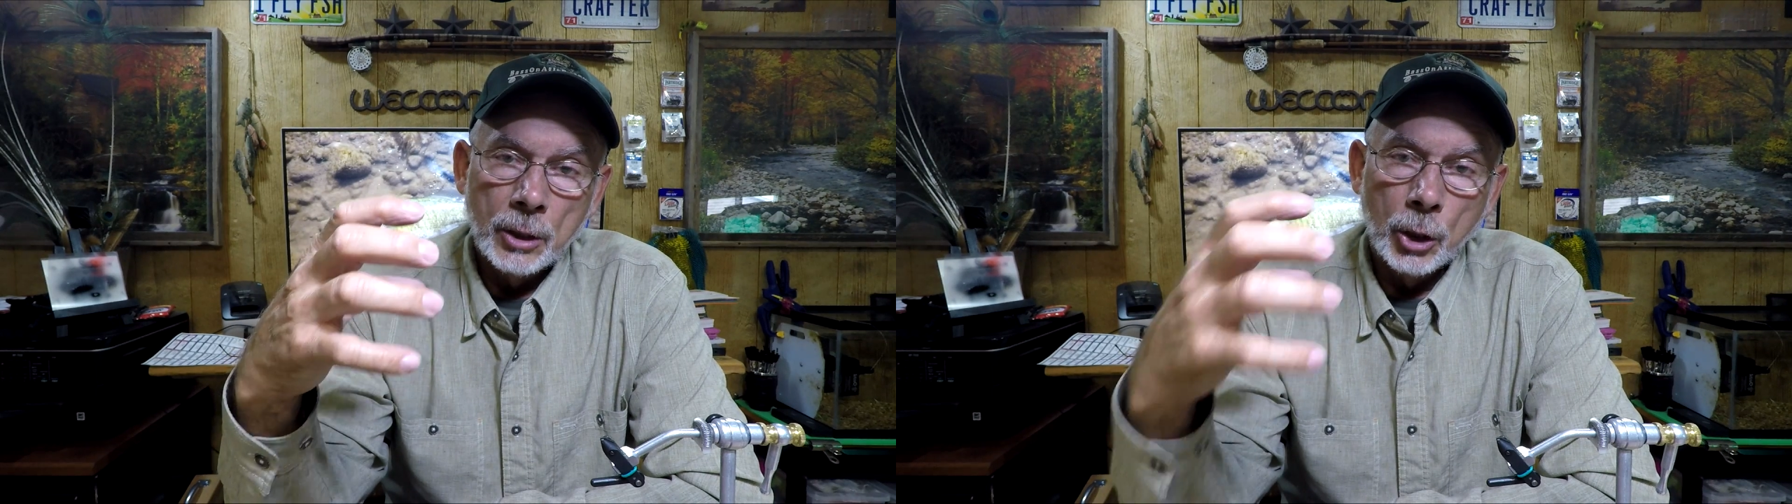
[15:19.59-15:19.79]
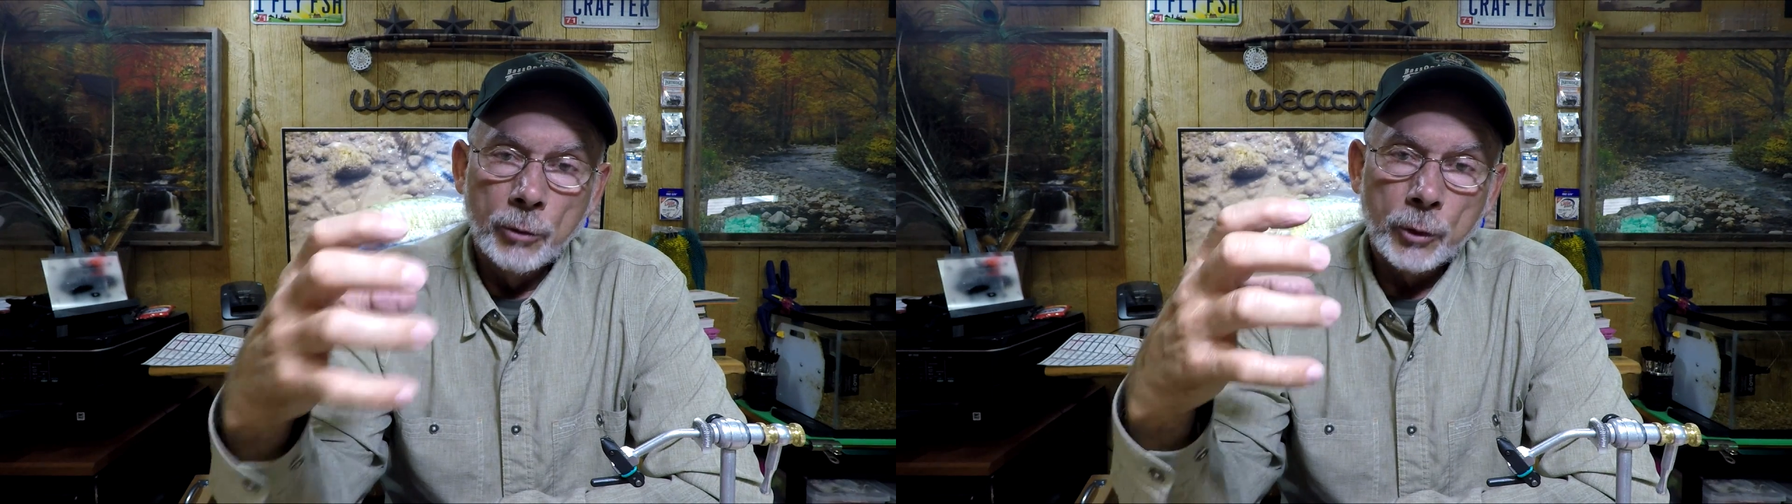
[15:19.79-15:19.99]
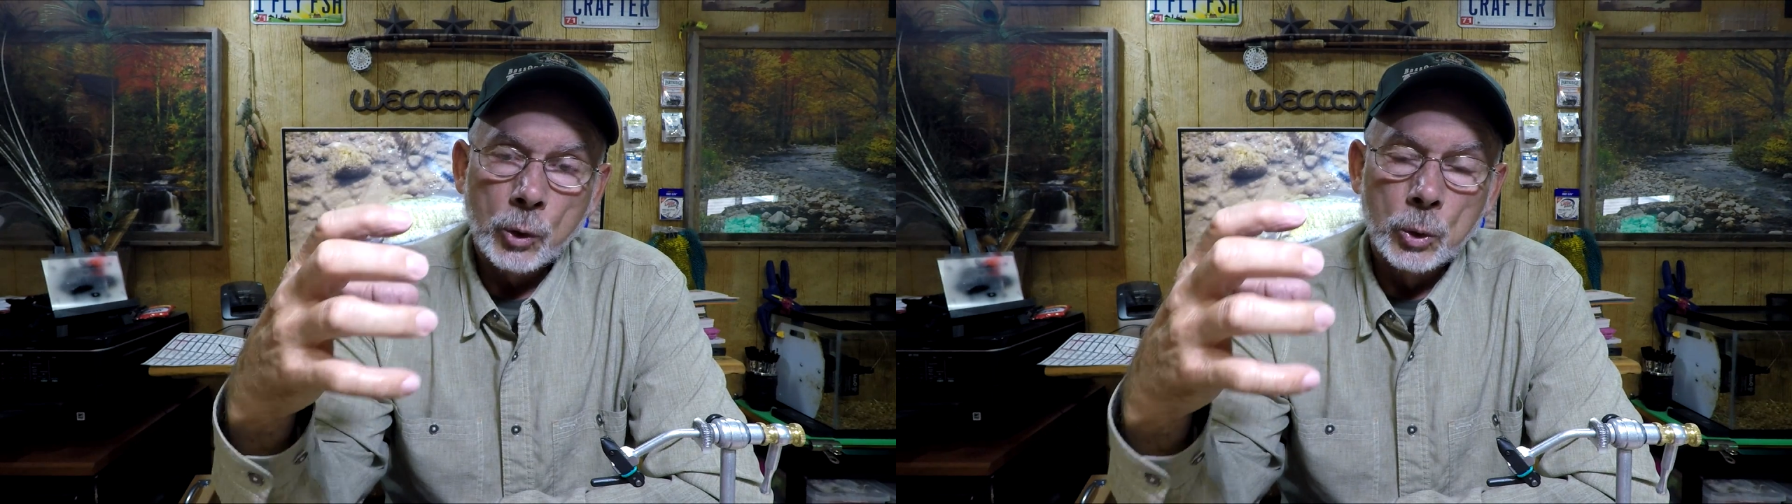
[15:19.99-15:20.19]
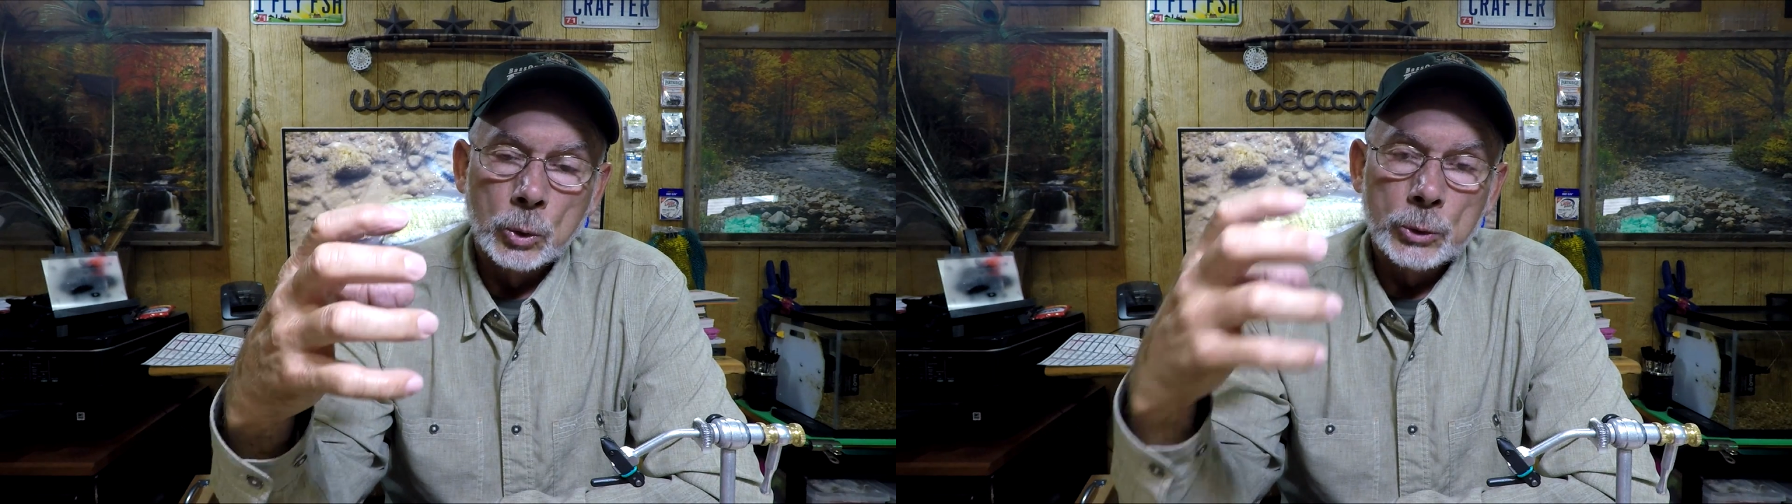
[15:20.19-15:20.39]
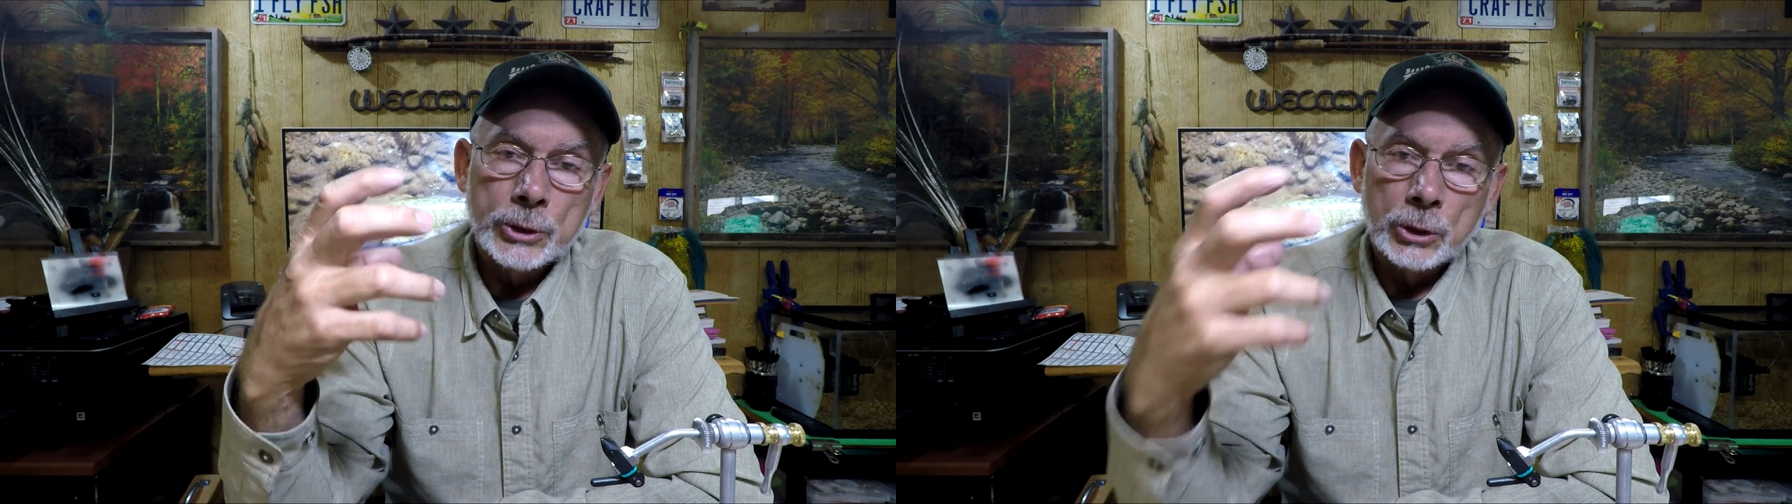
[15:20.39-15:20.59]

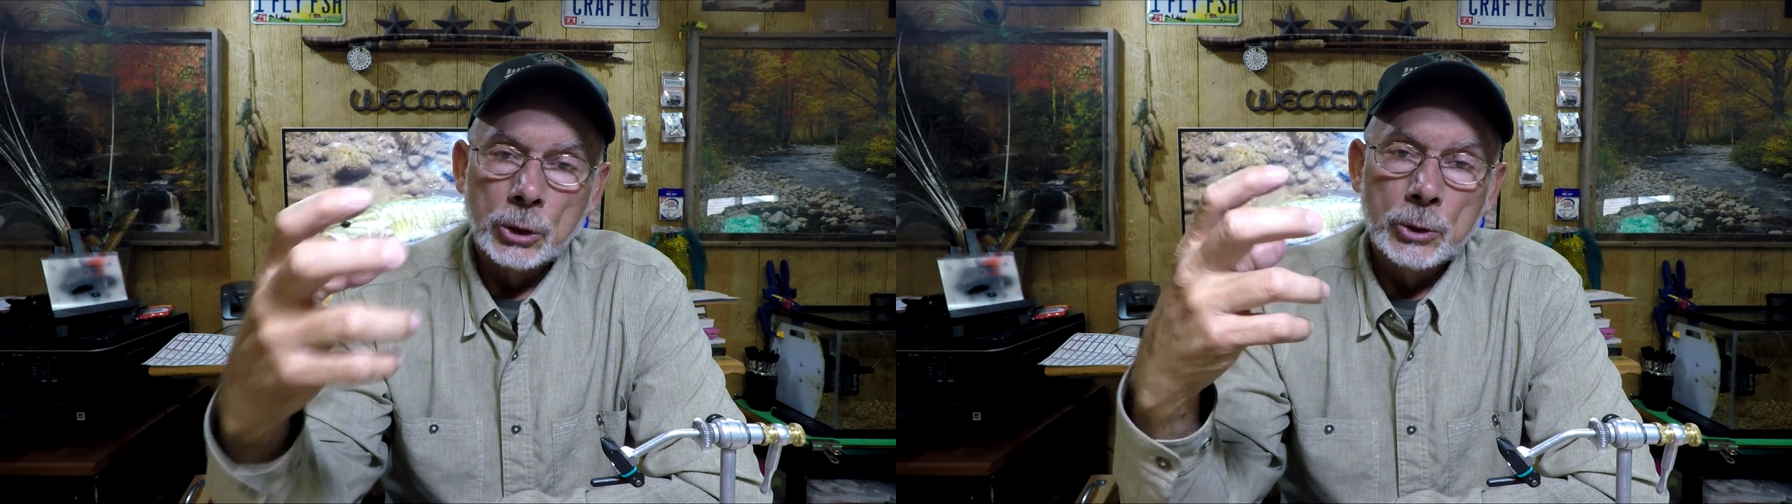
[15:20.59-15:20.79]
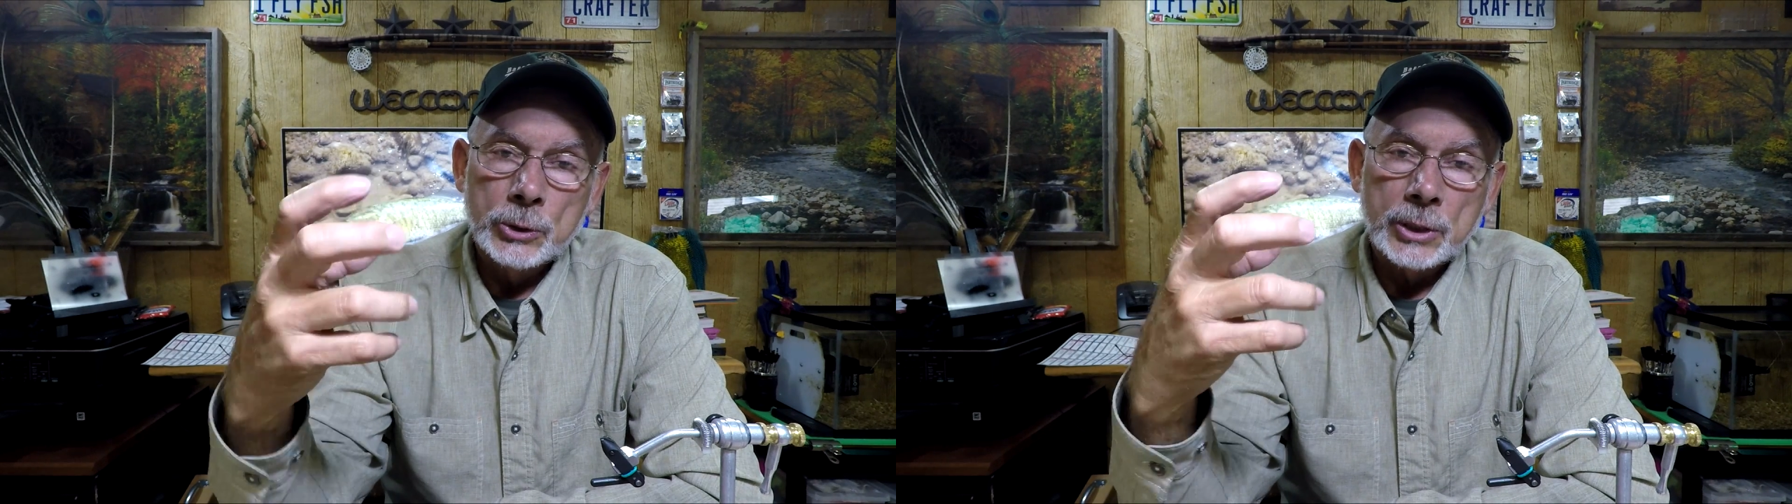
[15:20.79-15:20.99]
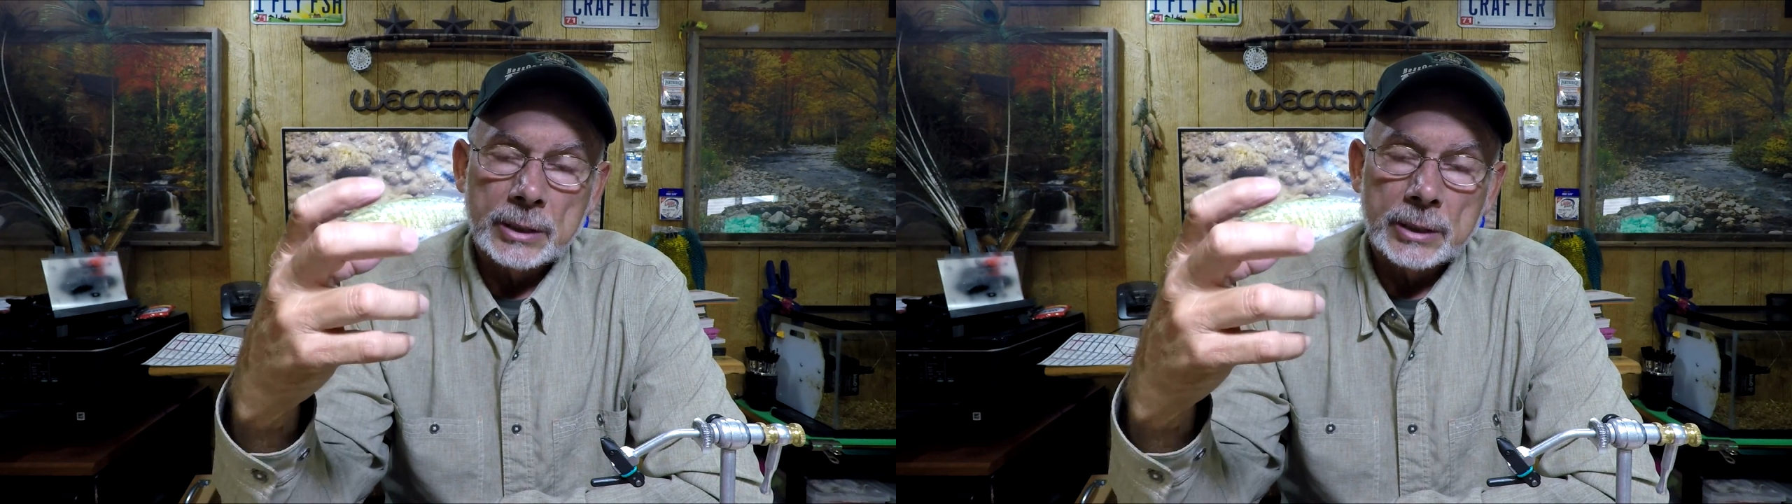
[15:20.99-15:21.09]
overcools and loses